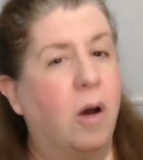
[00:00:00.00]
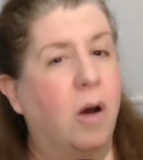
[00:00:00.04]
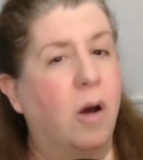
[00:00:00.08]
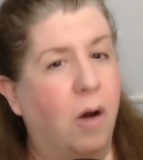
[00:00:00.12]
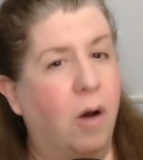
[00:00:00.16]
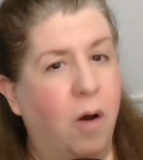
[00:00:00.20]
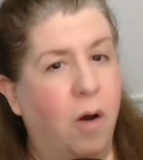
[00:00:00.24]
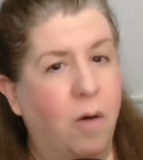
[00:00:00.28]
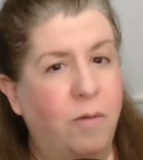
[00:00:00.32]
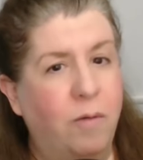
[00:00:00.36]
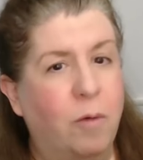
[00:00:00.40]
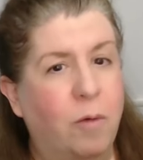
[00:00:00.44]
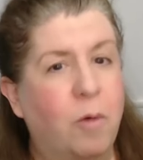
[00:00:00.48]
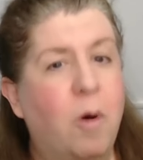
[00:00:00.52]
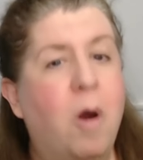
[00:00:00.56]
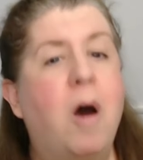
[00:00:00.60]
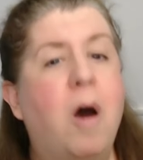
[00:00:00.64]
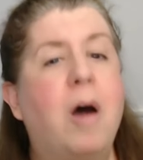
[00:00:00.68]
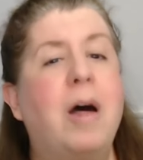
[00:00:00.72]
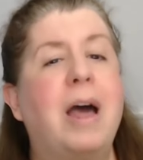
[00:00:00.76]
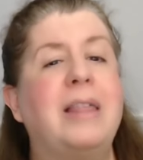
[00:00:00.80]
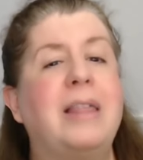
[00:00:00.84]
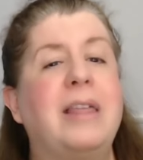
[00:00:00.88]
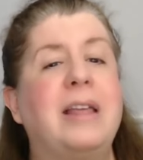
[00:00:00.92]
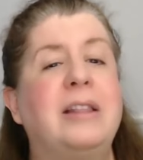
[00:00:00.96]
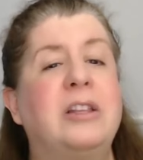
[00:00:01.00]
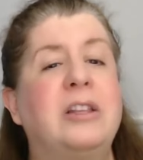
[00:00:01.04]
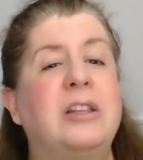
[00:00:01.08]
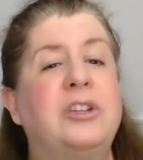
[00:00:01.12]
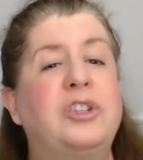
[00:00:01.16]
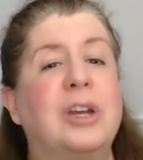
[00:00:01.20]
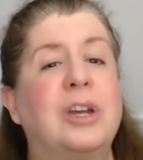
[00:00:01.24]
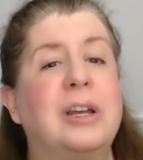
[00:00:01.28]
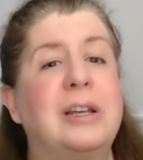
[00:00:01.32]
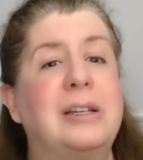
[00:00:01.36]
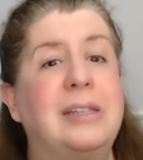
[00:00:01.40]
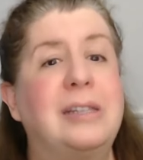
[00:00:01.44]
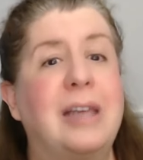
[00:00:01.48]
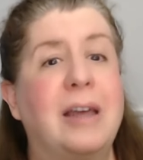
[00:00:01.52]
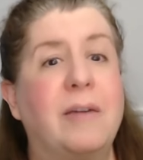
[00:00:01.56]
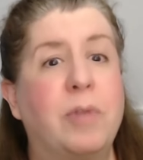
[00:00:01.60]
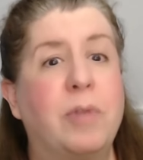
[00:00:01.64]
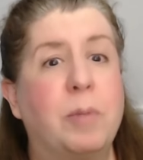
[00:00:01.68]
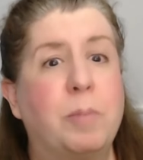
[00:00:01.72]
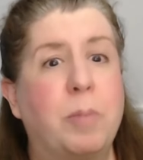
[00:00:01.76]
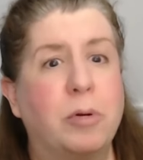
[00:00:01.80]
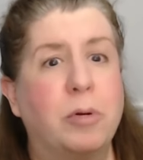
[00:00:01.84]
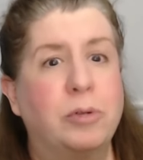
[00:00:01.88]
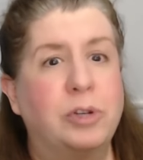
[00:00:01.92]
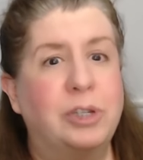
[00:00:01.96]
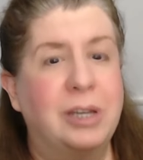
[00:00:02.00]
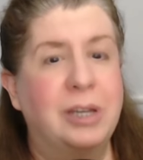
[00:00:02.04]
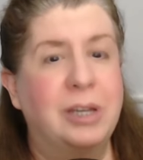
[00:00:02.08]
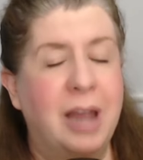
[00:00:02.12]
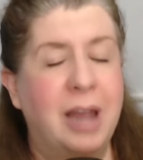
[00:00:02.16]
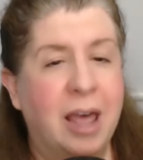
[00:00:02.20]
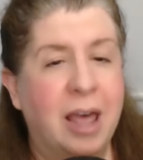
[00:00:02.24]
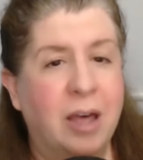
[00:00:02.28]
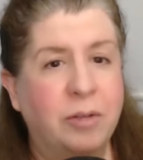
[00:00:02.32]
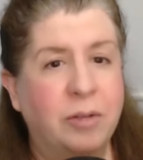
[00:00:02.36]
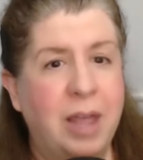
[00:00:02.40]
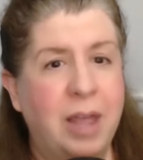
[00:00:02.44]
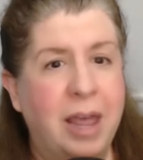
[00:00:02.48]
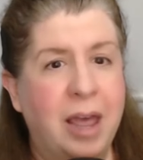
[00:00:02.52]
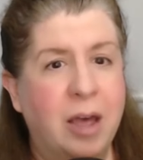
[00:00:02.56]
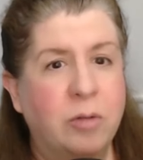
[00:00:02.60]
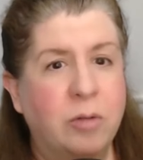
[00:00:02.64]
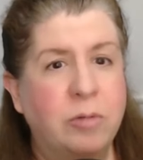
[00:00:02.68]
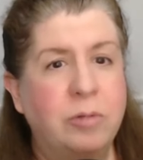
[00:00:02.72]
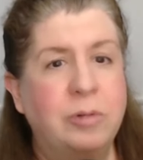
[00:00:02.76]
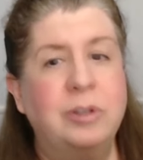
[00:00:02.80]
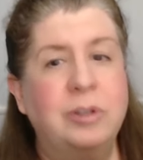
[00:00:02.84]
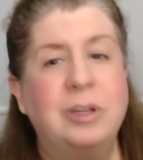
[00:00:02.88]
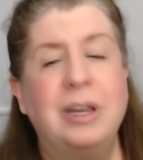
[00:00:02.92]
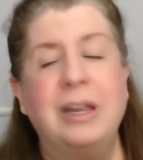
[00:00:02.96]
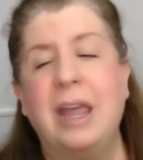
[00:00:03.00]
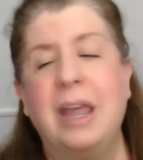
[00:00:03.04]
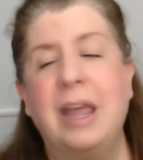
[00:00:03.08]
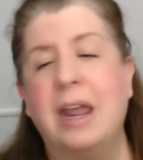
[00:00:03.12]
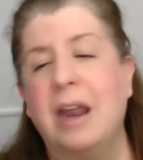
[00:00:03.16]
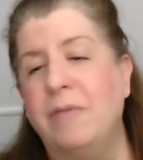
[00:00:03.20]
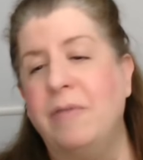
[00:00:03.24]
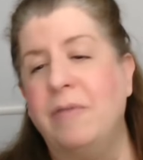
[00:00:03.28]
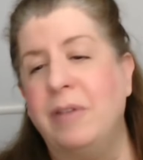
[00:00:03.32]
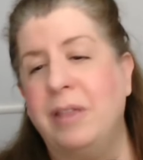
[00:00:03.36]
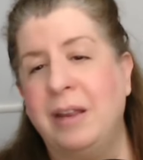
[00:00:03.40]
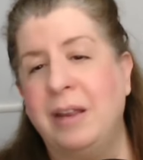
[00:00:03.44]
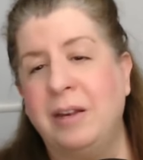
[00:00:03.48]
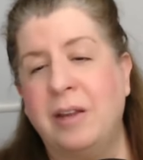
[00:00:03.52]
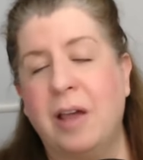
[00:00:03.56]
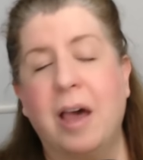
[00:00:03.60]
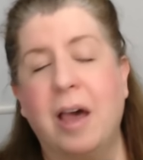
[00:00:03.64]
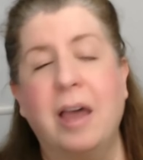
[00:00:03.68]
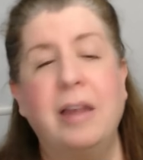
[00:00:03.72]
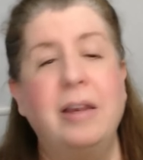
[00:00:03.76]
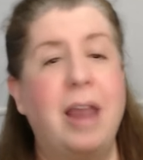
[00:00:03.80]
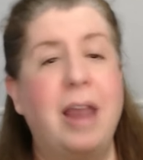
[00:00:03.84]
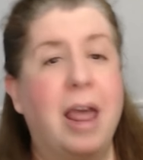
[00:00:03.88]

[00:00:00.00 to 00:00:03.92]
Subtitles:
overall, I think the Giants have the personnel now to get everything done.